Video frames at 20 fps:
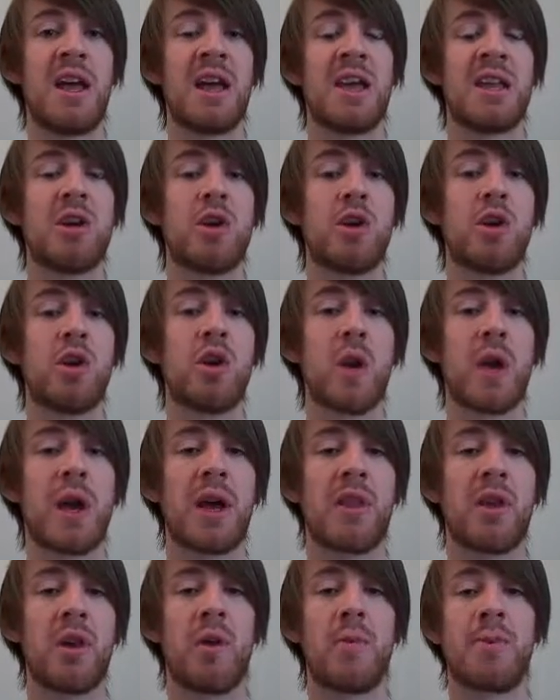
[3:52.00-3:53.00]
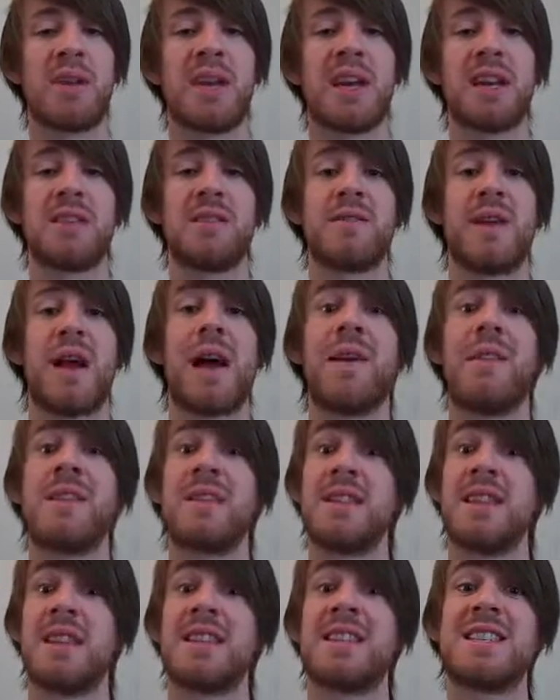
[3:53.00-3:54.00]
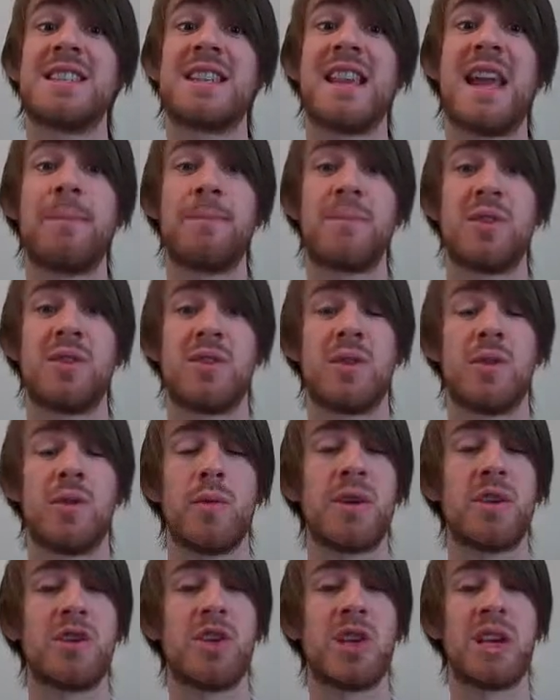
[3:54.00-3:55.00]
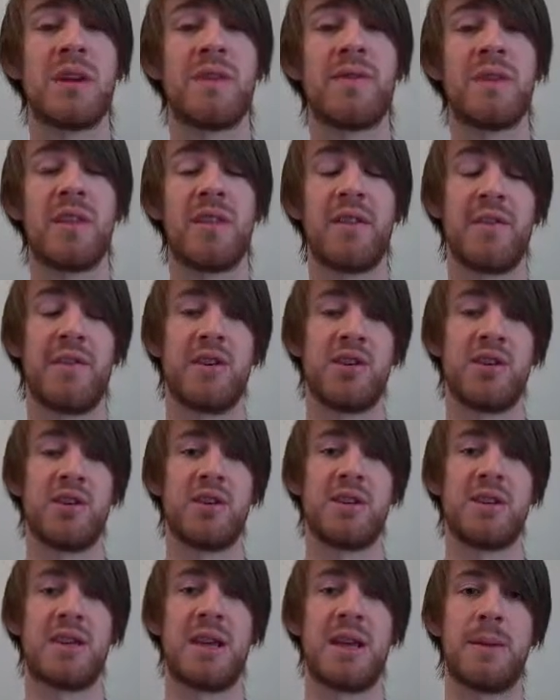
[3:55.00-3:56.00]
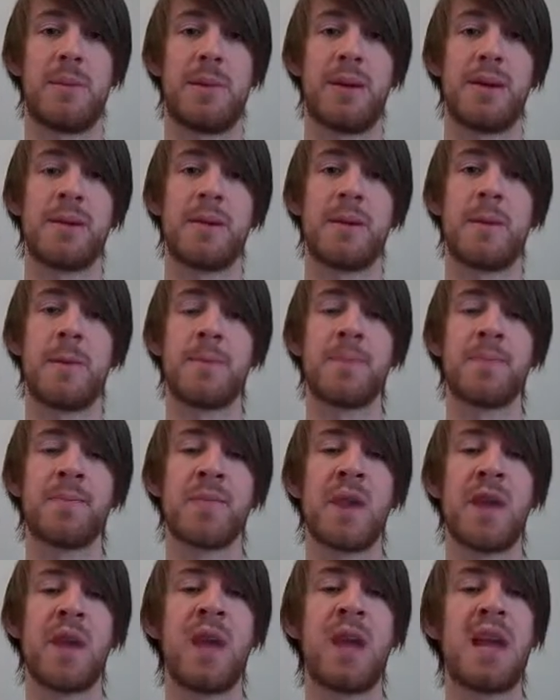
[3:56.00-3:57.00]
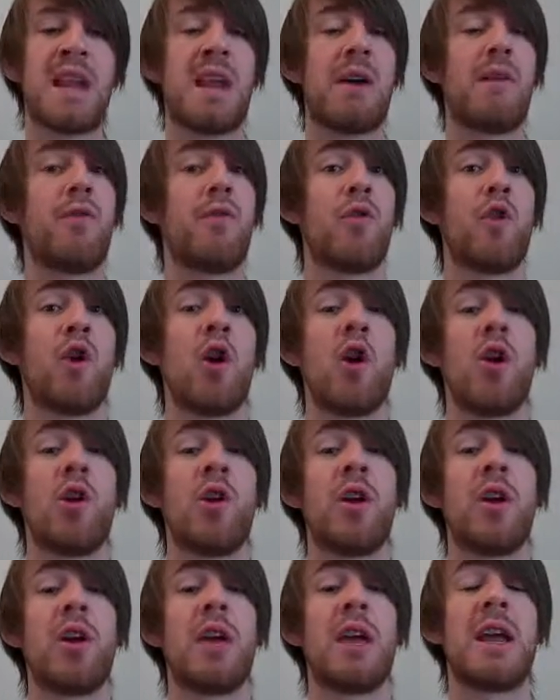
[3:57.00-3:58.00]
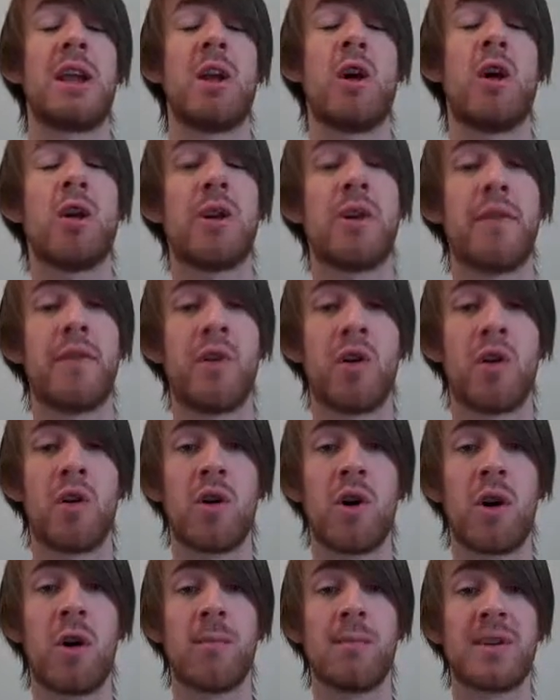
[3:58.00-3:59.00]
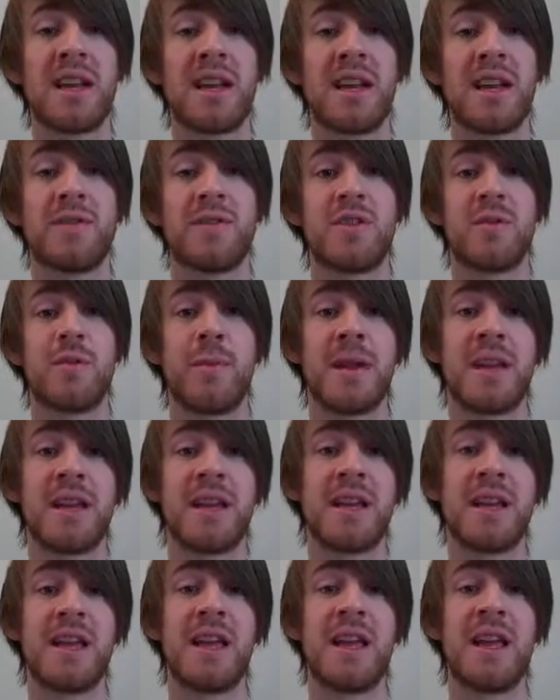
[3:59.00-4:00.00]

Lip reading: you could look at the objectives as the steps to achieve the vision statement. Now, in order for objectives to be